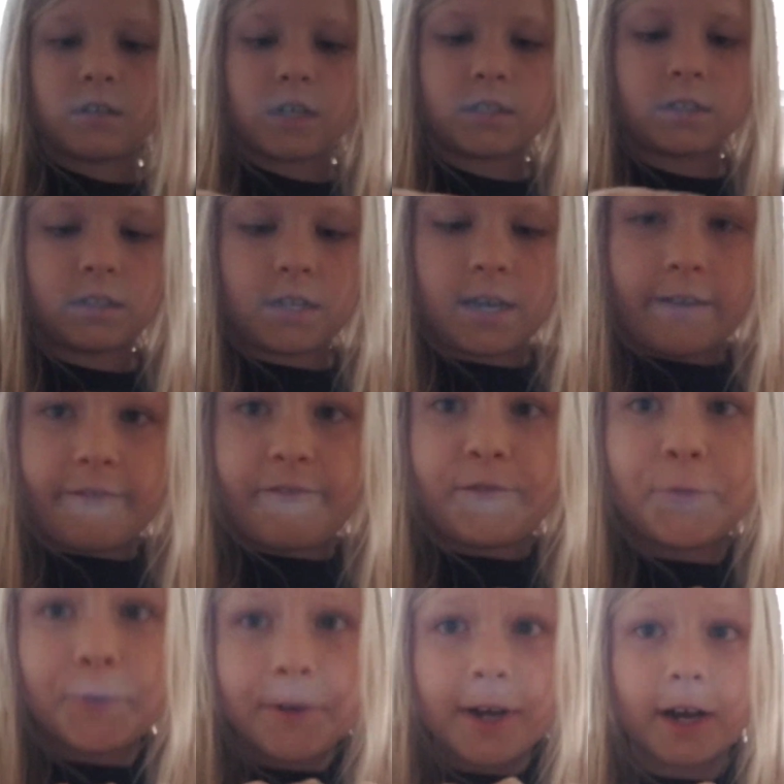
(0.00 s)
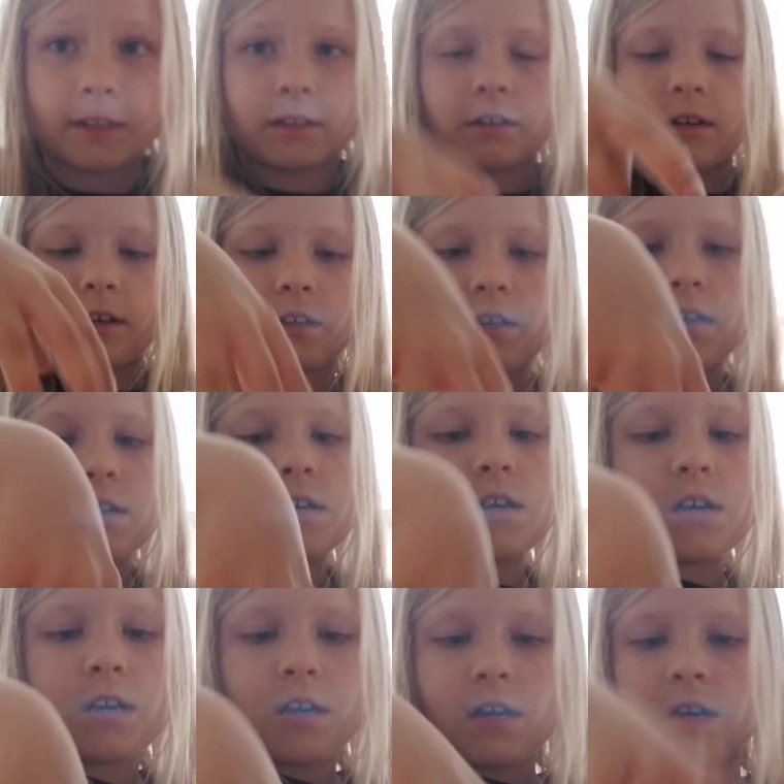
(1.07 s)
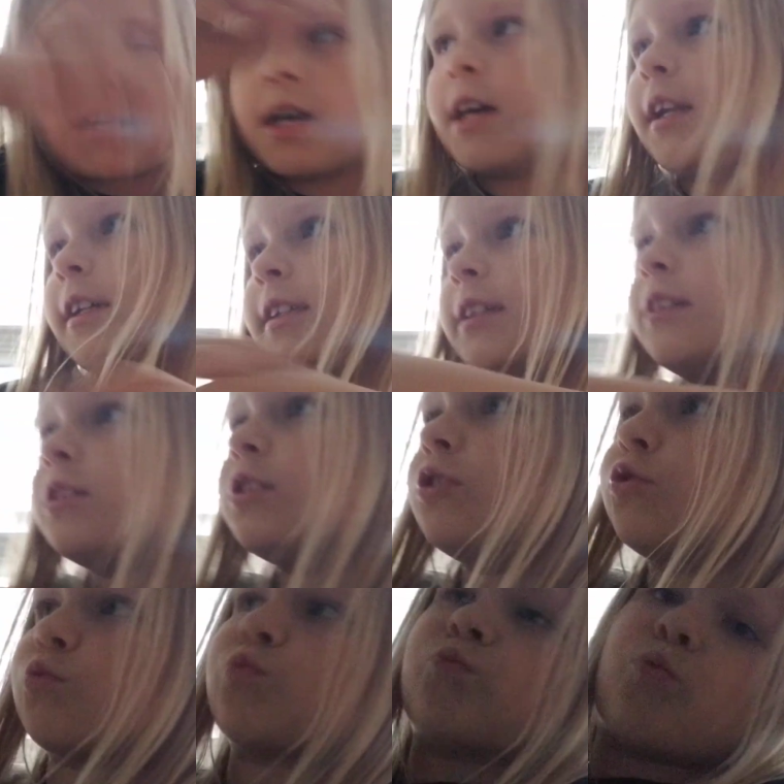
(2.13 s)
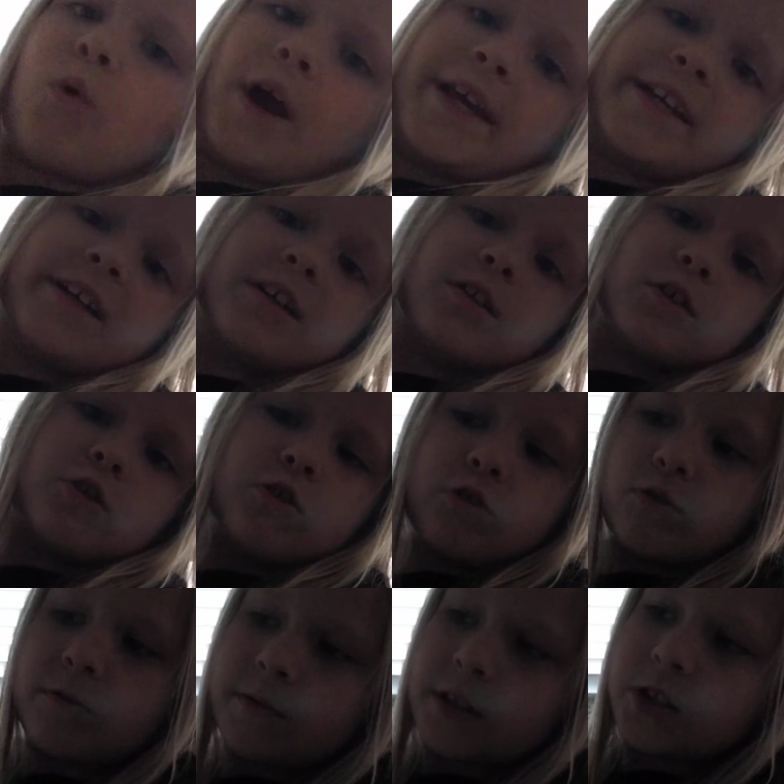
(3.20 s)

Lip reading: I didn't add food coloring. And I didn't use white glue.